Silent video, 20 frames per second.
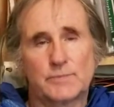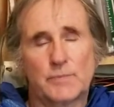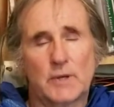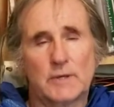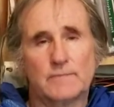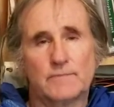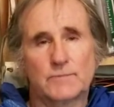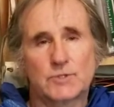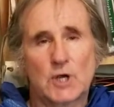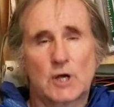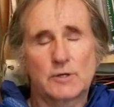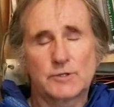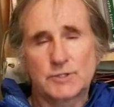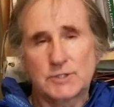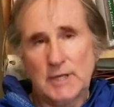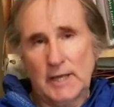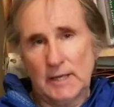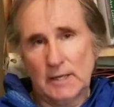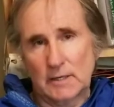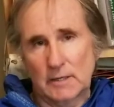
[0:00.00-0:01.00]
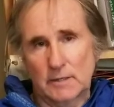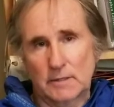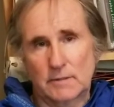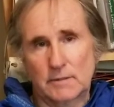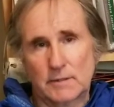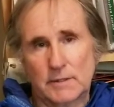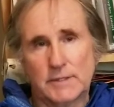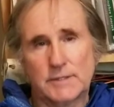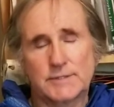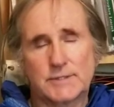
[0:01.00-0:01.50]
But Charles
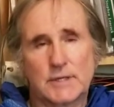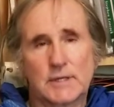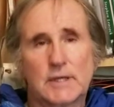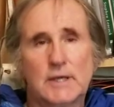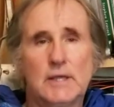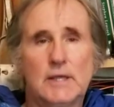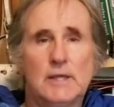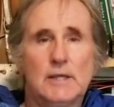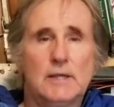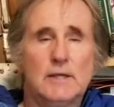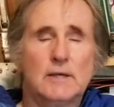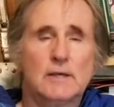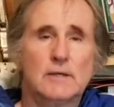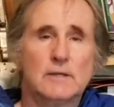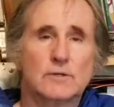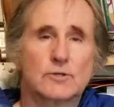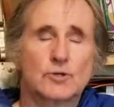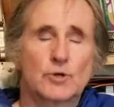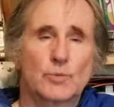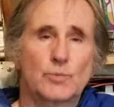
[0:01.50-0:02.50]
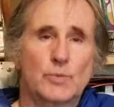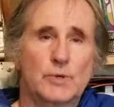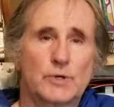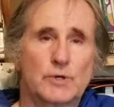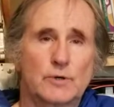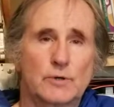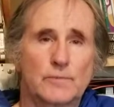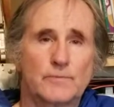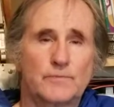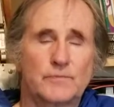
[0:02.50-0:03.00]
Taylor is a key
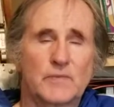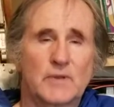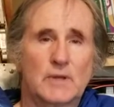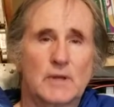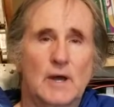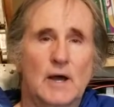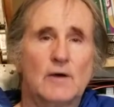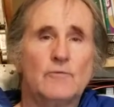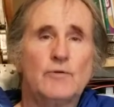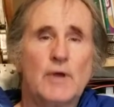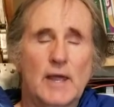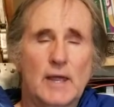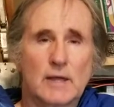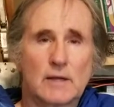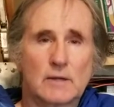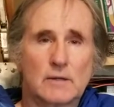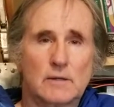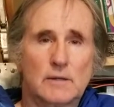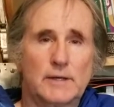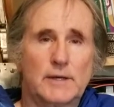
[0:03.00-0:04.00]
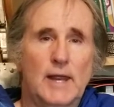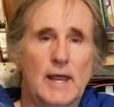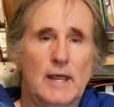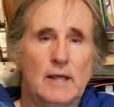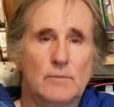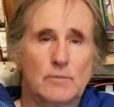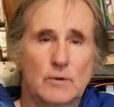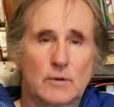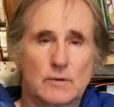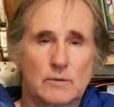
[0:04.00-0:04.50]
interpreter of Hegel, and
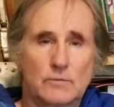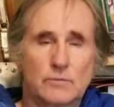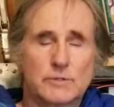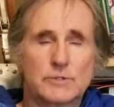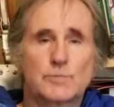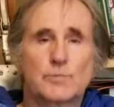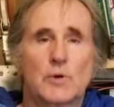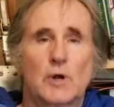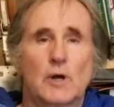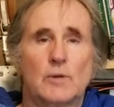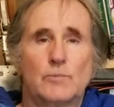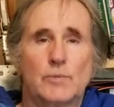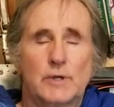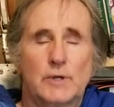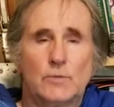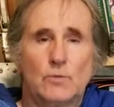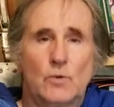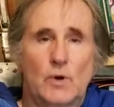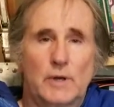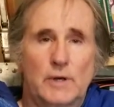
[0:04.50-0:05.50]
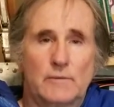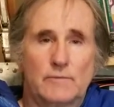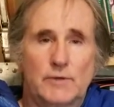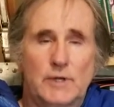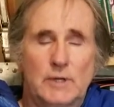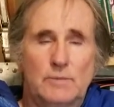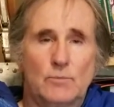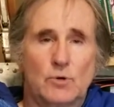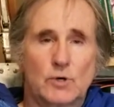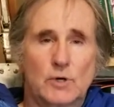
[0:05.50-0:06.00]
Hegel was probably one of
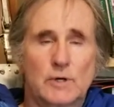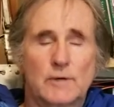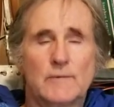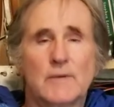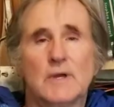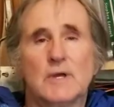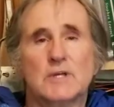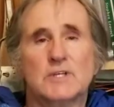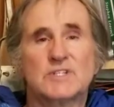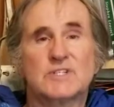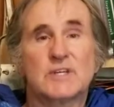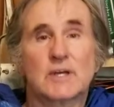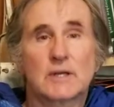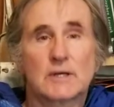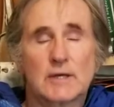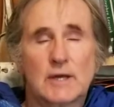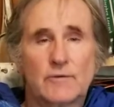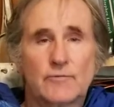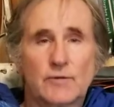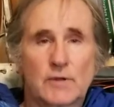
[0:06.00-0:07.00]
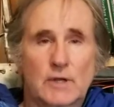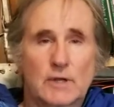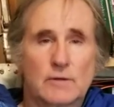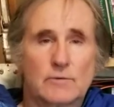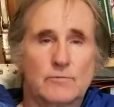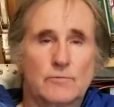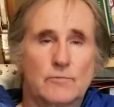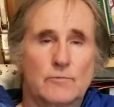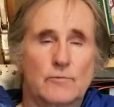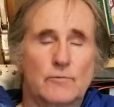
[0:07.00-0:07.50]
the more significant
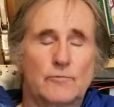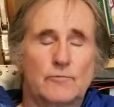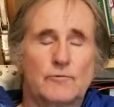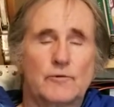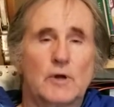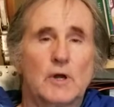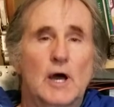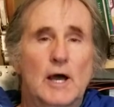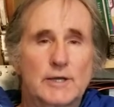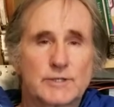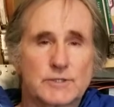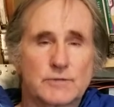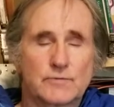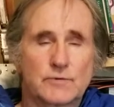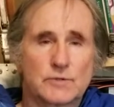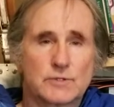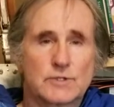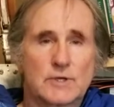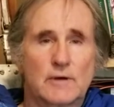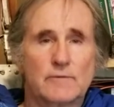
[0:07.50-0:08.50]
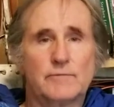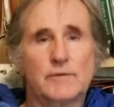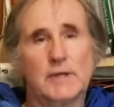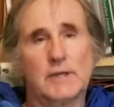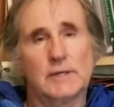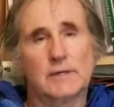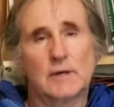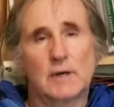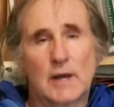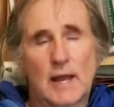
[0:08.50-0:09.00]
philosophers of the
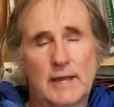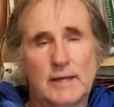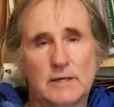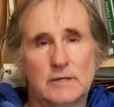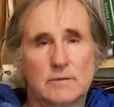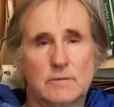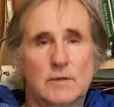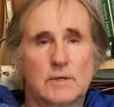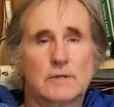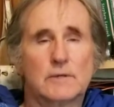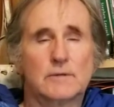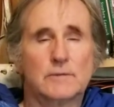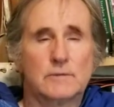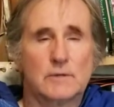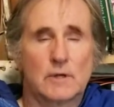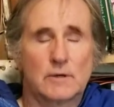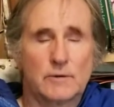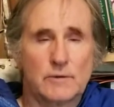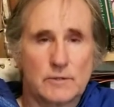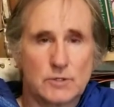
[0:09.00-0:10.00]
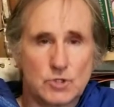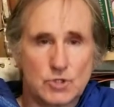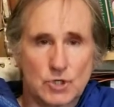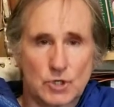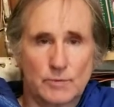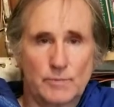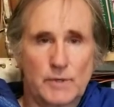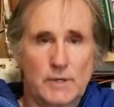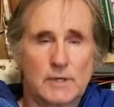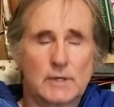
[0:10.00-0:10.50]
Enlightenment, not only the
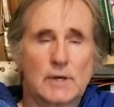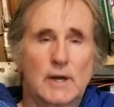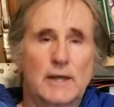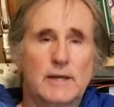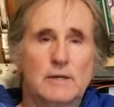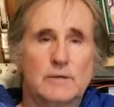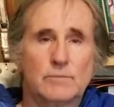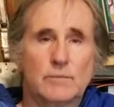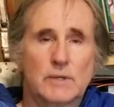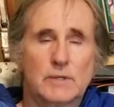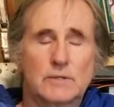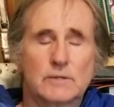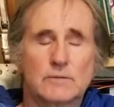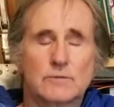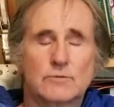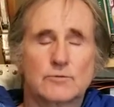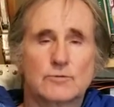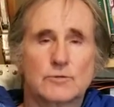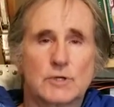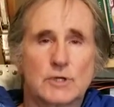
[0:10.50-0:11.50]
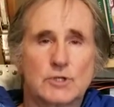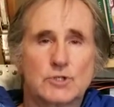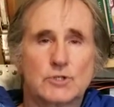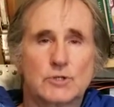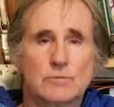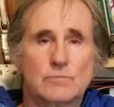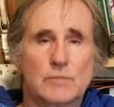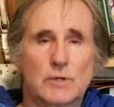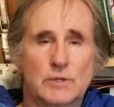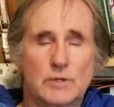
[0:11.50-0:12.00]
German Enlightenment
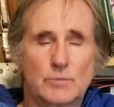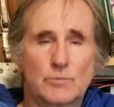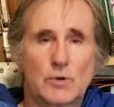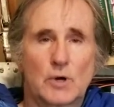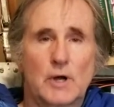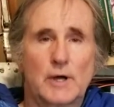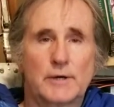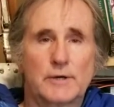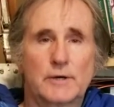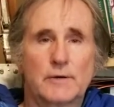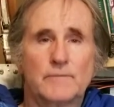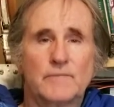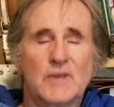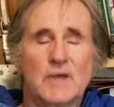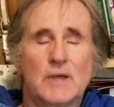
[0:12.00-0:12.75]
tradition, but the broader